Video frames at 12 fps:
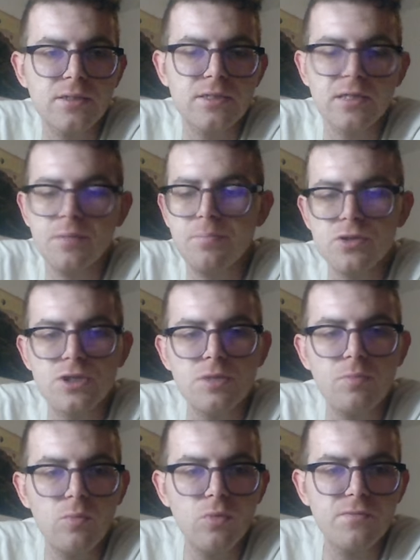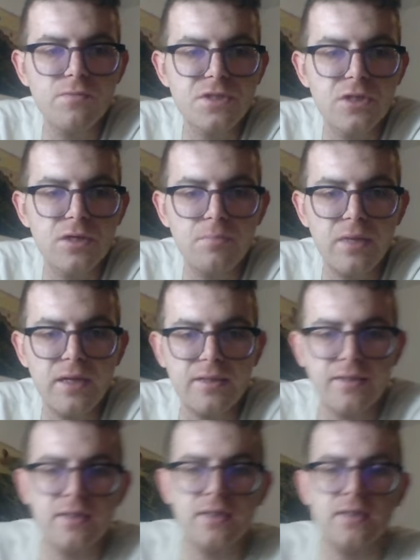some possible moves,
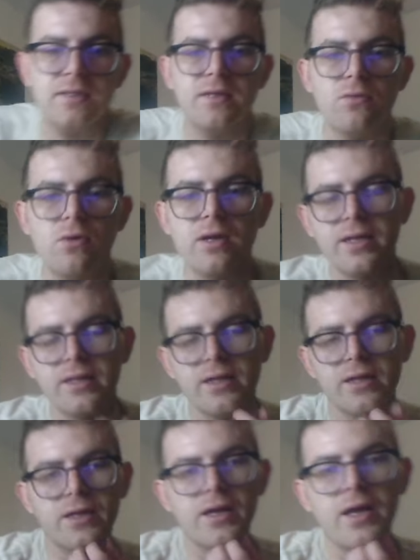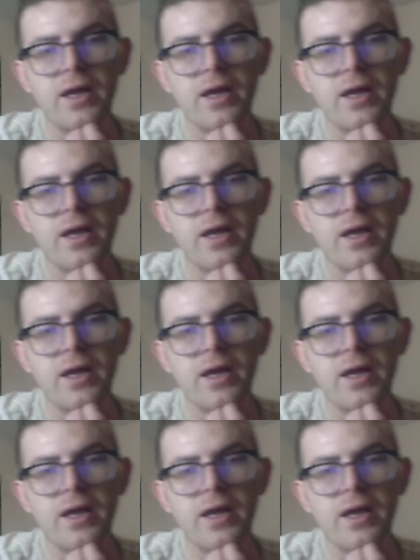but the one that